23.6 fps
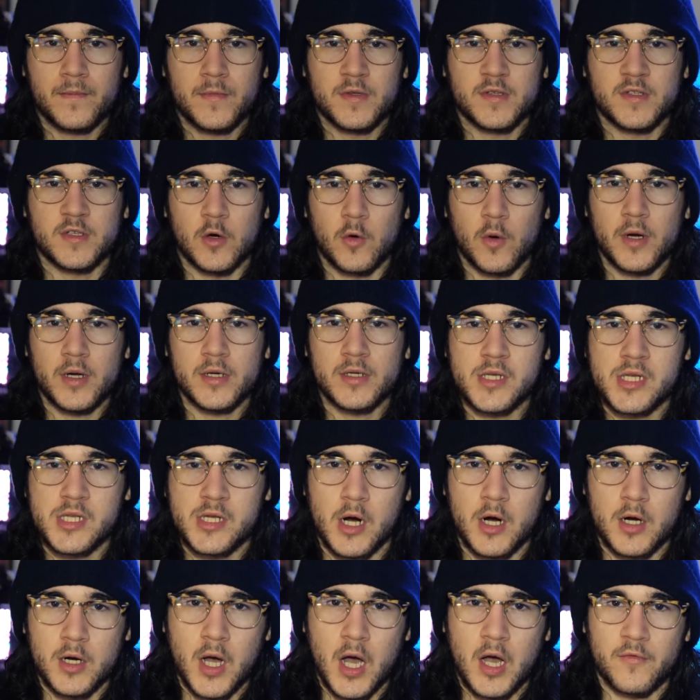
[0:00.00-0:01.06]
So we're going to
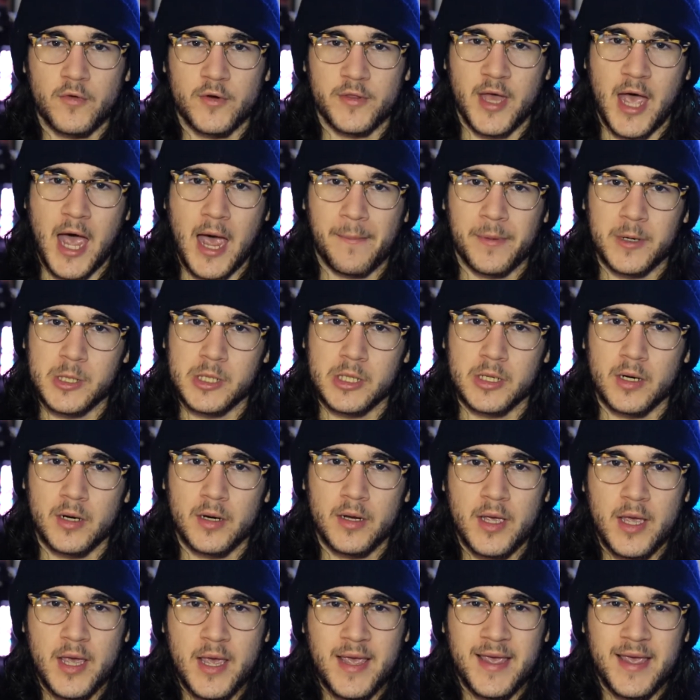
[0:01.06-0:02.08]
start off with aperture.